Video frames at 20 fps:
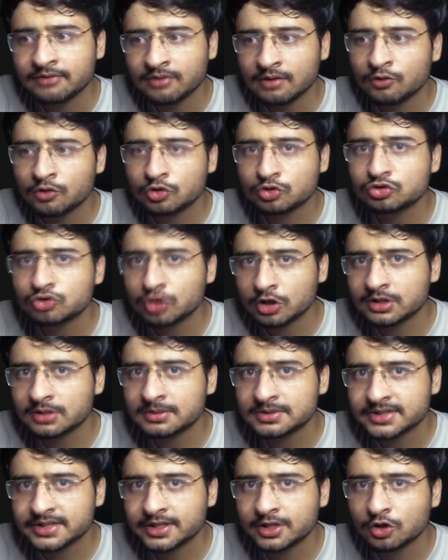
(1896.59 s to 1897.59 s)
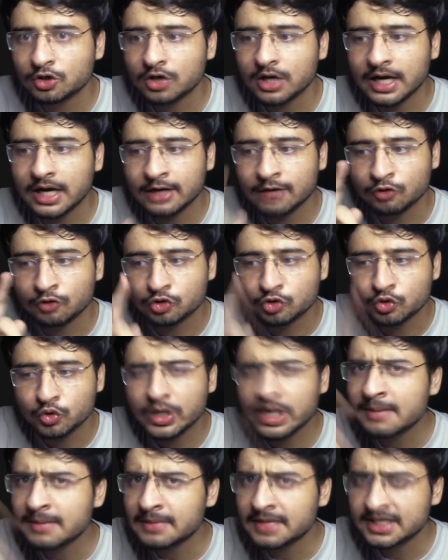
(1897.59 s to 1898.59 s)
If I want to sort them ascending order, I don't want to
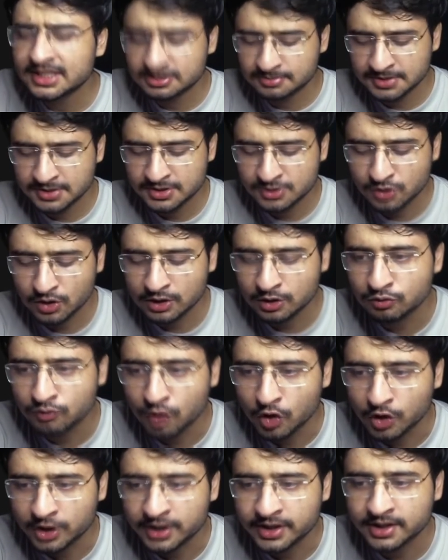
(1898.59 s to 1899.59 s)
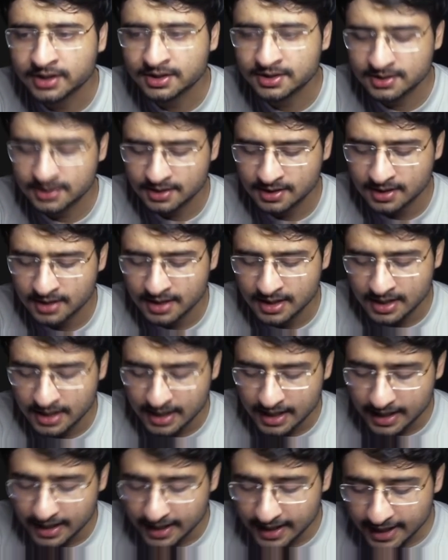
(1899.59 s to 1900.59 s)
do a minus b, so I'll do what? Return
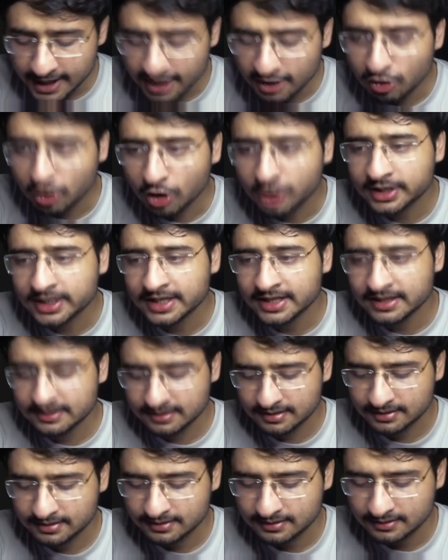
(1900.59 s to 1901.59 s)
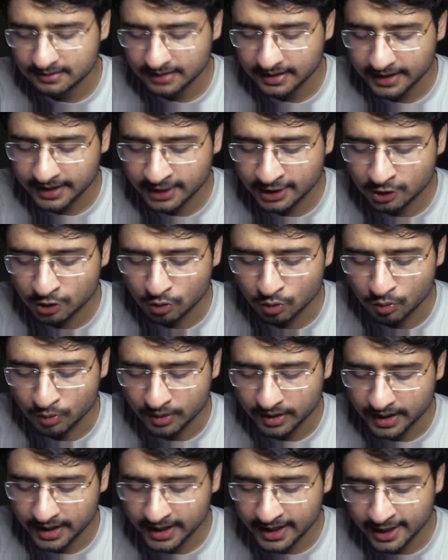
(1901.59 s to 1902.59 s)
a dot length into
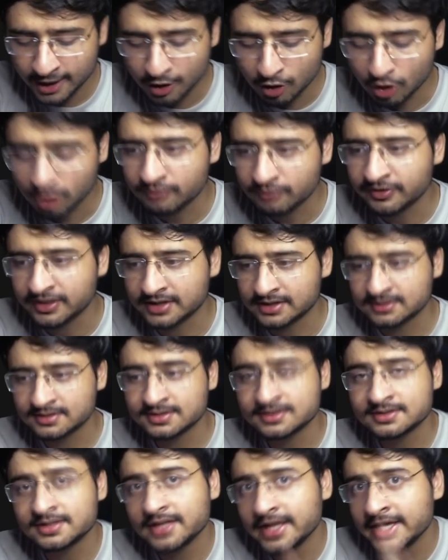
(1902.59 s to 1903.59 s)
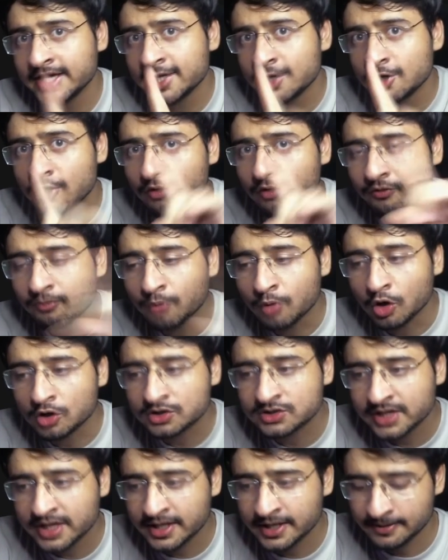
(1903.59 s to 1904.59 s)
a dot width. This is the area of
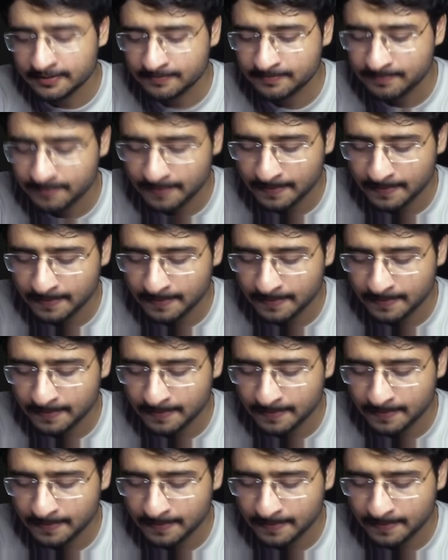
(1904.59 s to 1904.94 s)
box A,